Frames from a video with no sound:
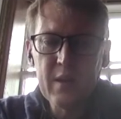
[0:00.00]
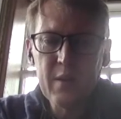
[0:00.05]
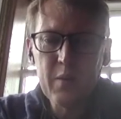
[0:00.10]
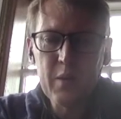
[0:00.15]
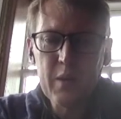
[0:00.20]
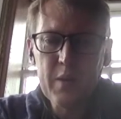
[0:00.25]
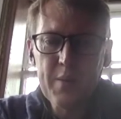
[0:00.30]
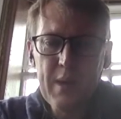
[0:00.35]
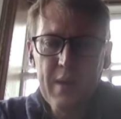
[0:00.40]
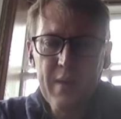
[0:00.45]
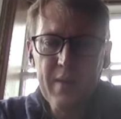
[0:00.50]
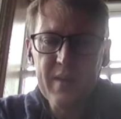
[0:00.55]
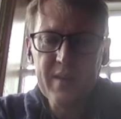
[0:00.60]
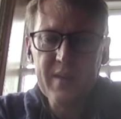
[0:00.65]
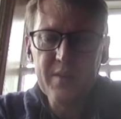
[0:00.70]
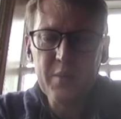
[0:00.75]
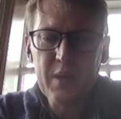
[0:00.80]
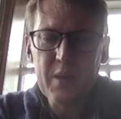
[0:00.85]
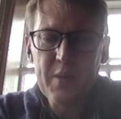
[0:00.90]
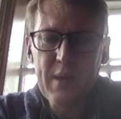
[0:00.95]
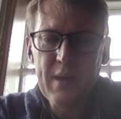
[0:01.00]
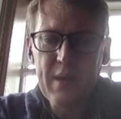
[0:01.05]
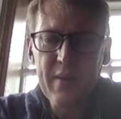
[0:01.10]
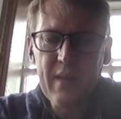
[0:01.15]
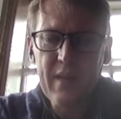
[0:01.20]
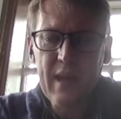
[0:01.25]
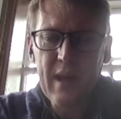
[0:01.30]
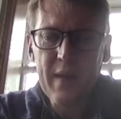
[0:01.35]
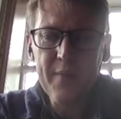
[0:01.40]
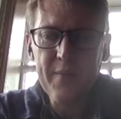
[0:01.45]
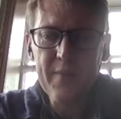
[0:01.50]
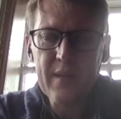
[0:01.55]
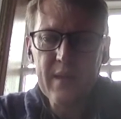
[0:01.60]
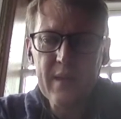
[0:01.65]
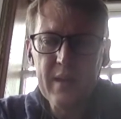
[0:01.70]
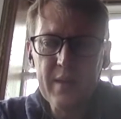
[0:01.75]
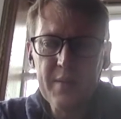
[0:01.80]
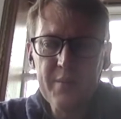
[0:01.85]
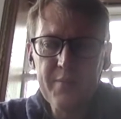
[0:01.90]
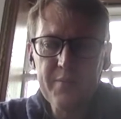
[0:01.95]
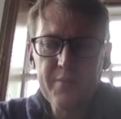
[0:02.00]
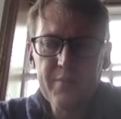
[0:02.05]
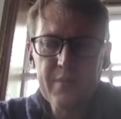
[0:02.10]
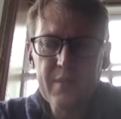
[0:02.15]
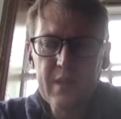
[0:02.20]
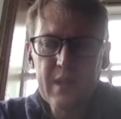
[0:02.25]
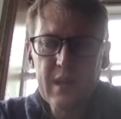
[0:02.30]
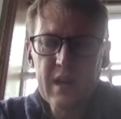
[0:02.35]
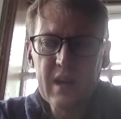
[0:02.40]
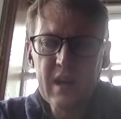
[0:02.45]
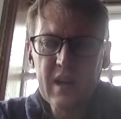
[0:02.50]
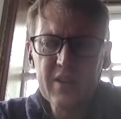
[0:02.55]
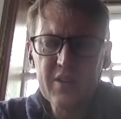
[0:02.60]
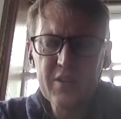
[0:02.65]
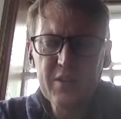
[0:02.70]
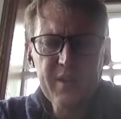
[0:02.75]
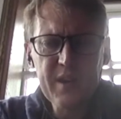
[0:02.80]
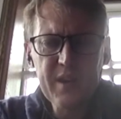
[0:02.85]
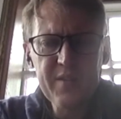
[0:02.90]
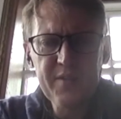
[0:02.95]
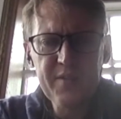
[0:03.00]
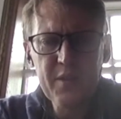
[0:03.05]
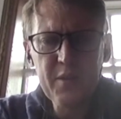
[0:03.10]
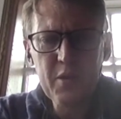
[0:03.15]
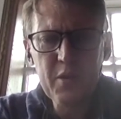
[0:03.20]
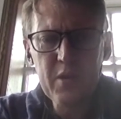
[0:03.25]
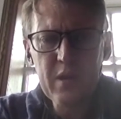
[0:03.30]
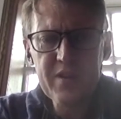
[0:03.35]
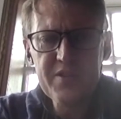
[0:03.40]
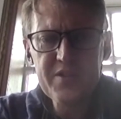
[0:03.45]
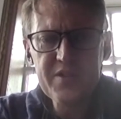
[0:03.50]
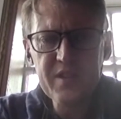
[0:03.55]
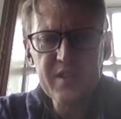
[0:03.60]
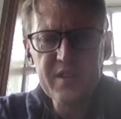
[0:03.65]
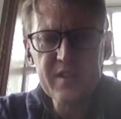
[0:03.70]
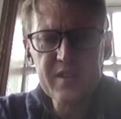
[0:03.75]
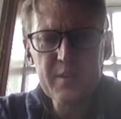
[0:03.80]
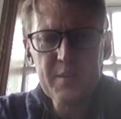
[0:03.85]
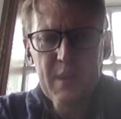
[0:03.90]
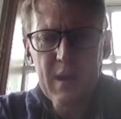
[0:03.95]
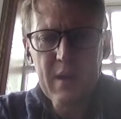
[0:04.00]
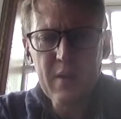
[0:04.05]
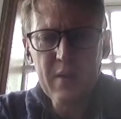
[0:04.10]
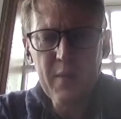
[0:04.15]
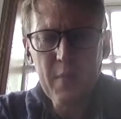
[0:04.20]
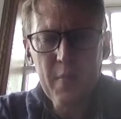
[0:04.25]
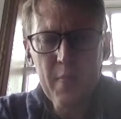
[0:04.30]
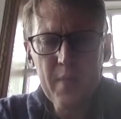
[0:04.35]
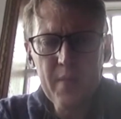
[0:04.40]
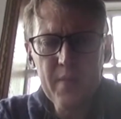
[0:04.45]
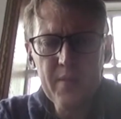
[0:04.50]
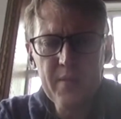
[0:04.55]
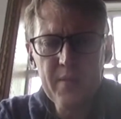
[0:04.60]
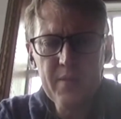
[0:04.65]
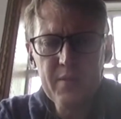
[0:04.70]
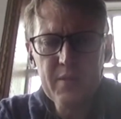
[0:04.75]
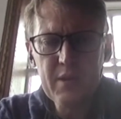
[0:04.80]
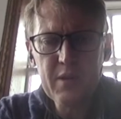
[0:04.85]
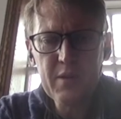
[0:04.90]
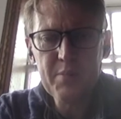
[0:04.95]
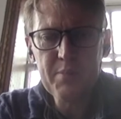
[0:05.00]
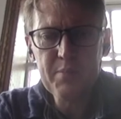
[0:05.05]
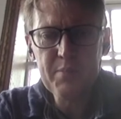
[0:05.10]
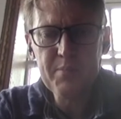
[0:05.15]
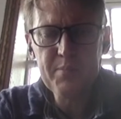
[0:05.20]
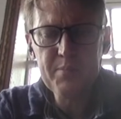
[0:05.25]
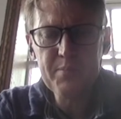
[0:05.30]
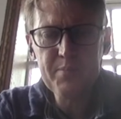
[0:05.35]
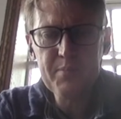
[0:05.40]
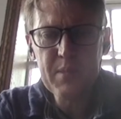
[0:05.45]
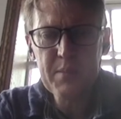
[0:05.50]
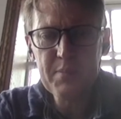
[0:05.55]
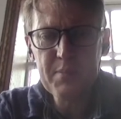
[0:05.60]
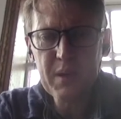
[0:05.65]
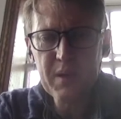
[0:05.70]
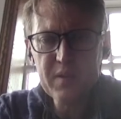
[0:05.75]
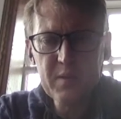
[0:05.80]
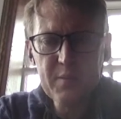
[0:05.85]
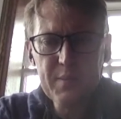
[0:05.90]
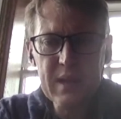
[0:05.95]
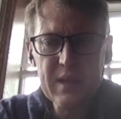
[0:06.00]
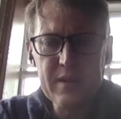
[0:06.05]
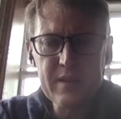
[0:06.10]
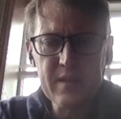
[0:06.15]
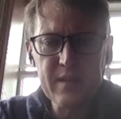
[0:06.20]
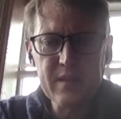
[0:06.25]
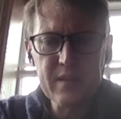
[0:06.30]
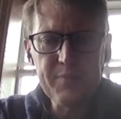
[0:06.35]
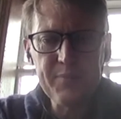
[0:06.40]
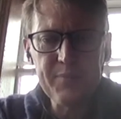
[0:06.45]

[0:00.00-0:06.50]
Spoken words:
What about this? What about that? I saw very few questions about real possibilities.